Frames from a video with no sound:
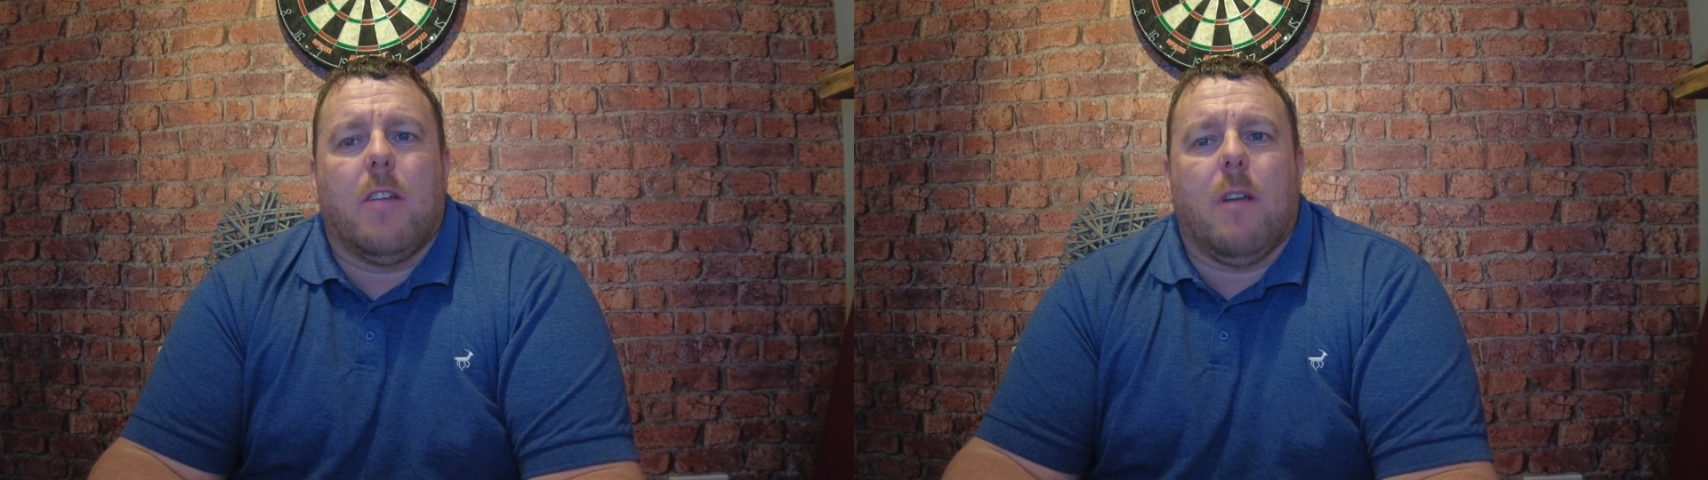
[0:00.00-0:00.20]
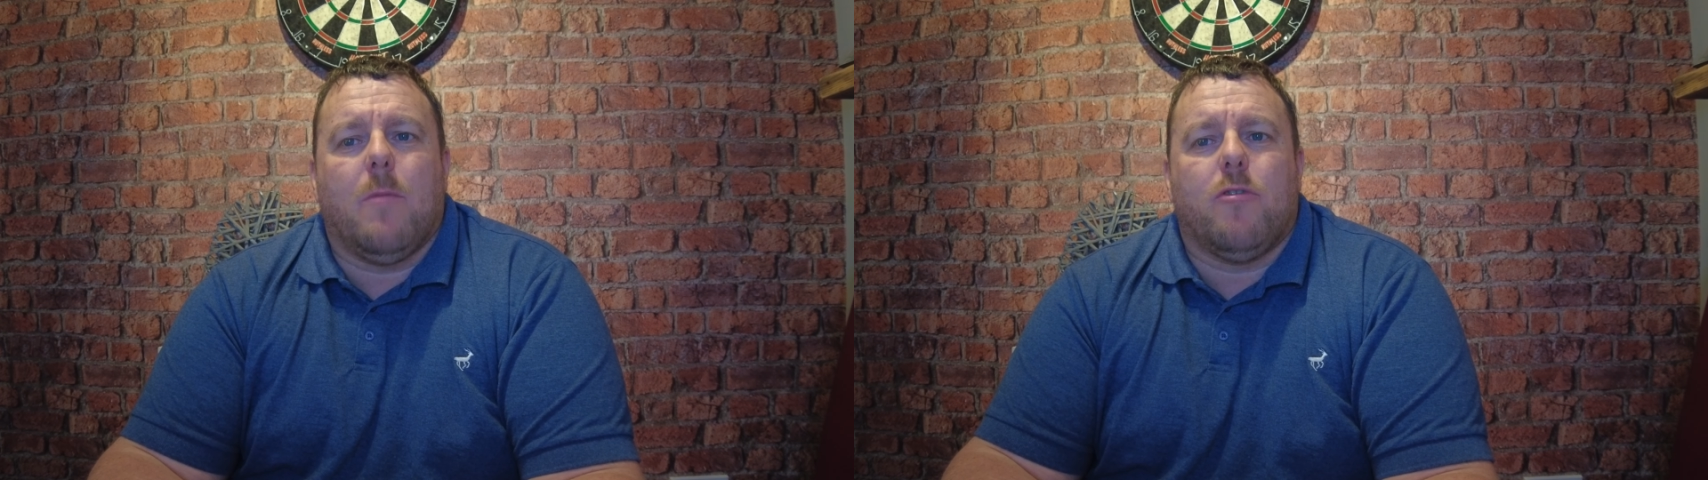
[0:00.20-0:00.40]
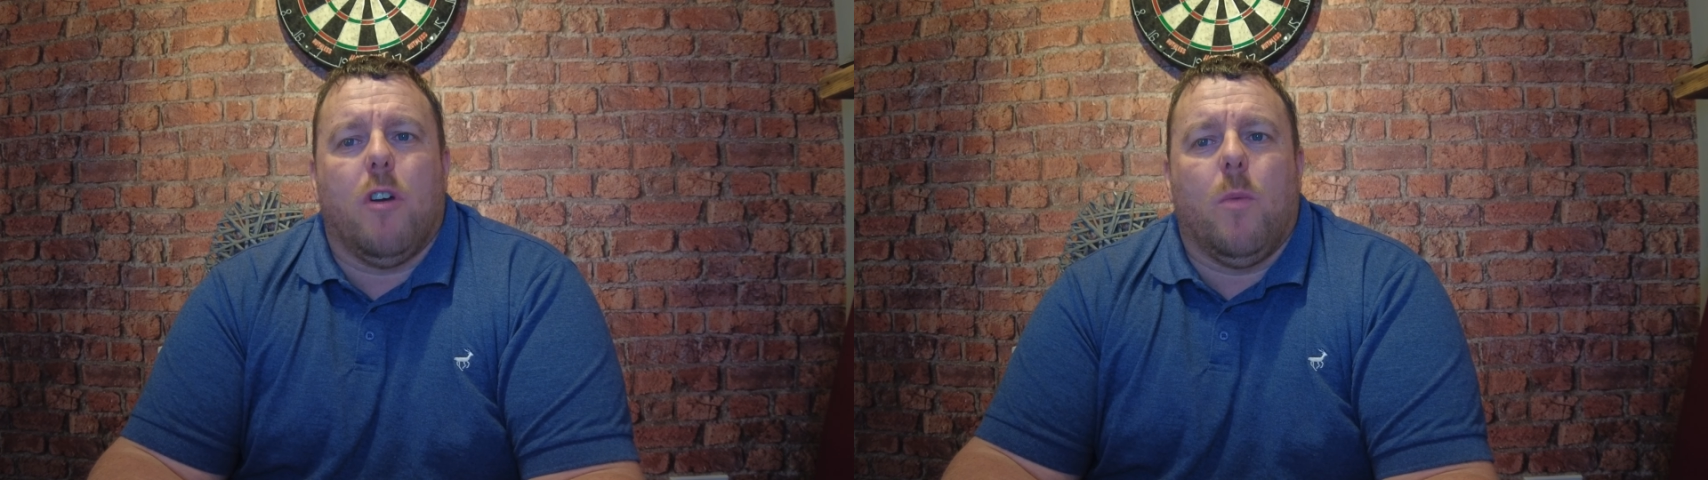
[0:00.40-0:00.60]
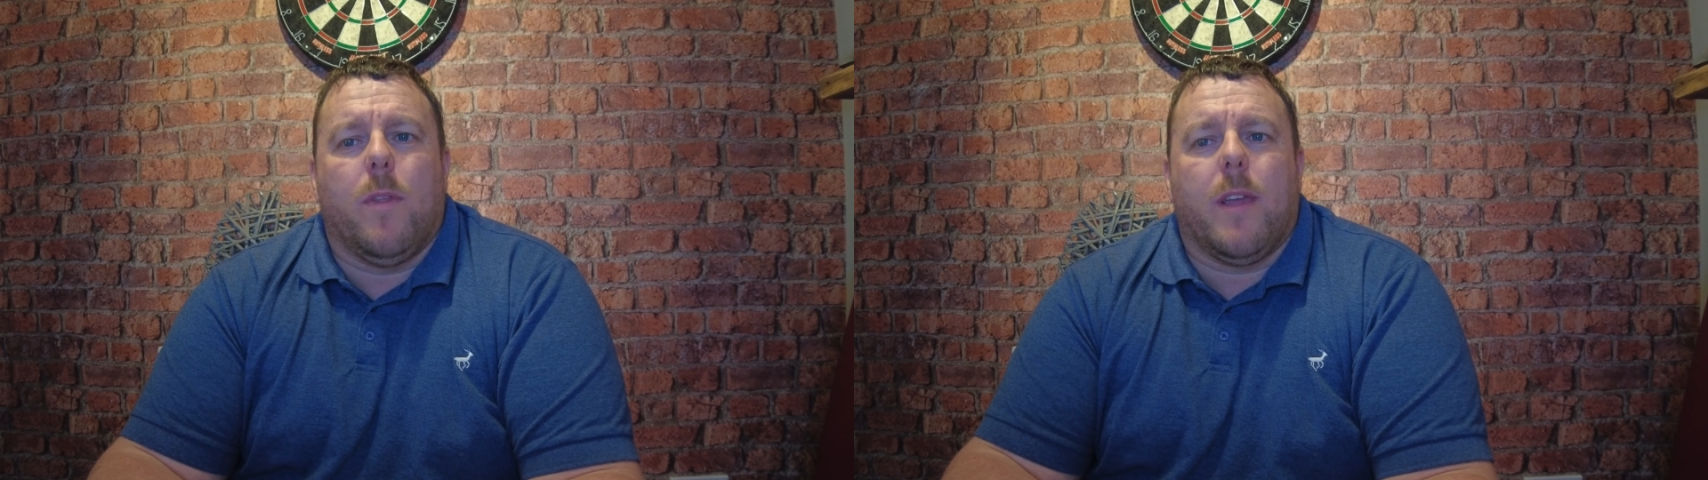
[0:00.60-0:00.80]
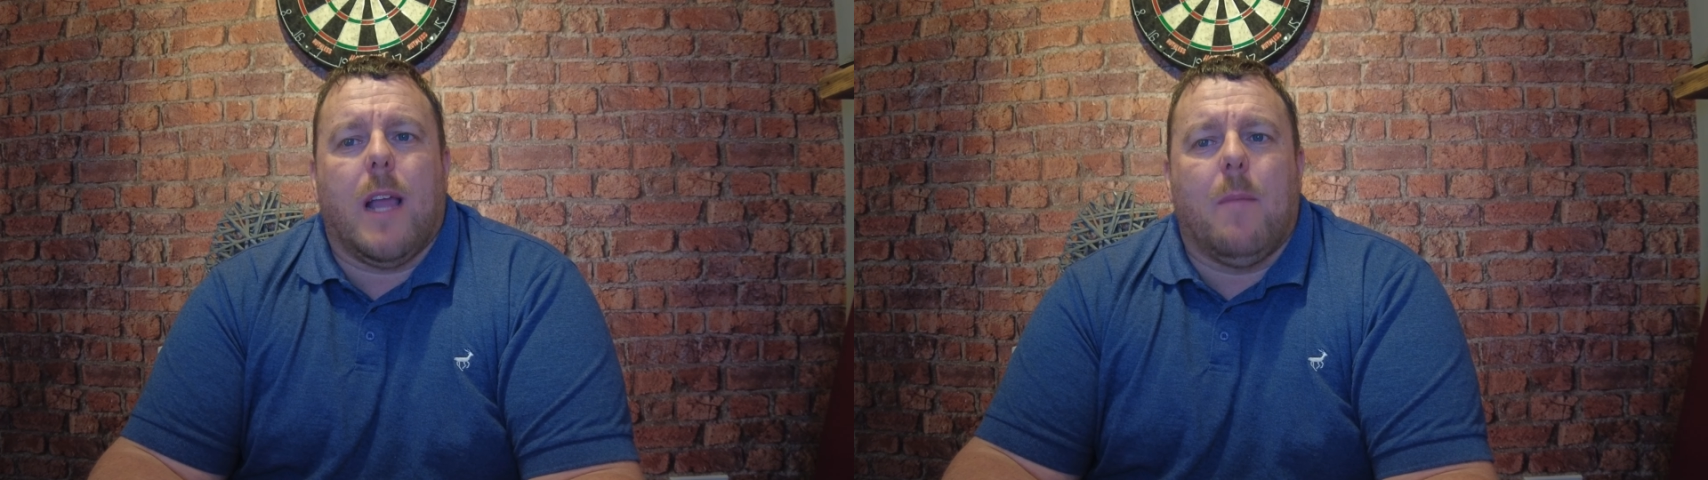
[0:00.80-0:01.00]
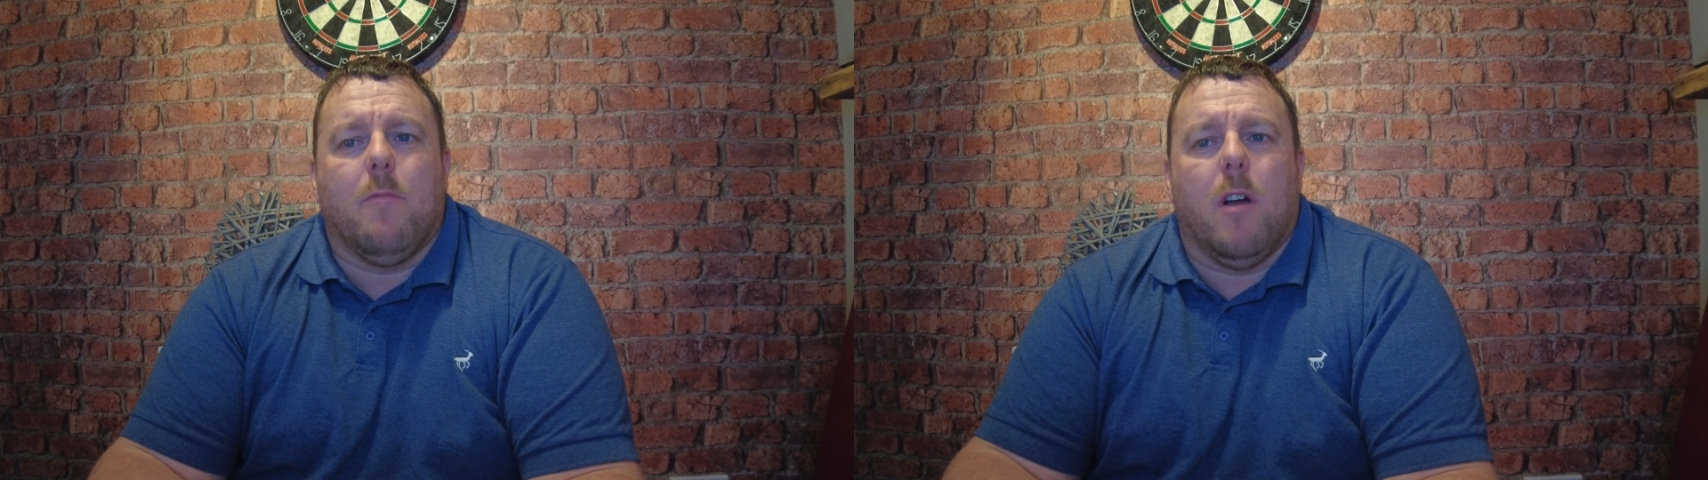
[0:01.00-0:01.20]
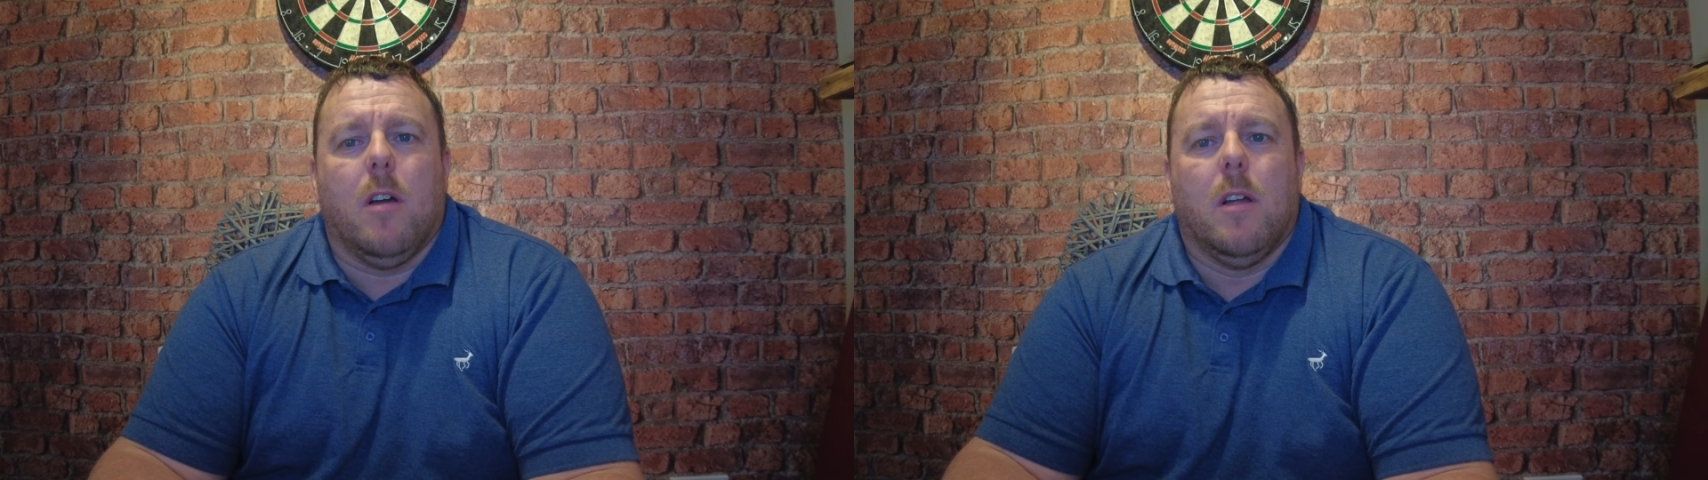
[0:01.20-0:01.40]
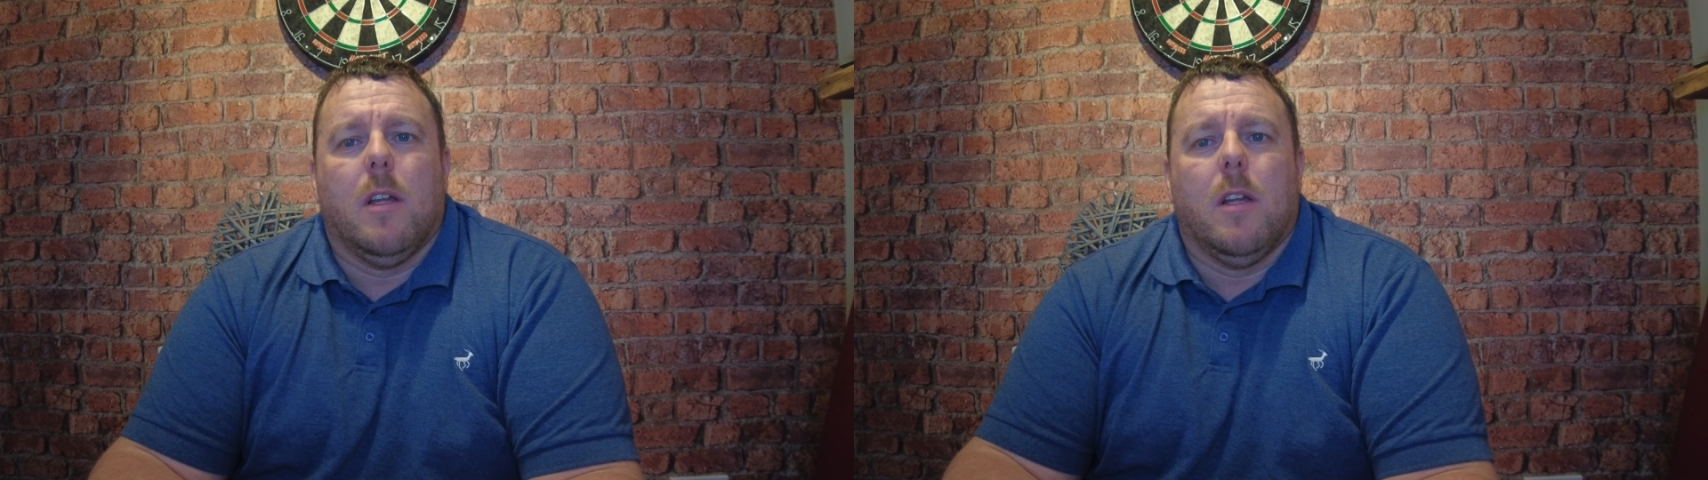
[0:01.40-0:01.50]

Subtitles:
gram drone with a camera,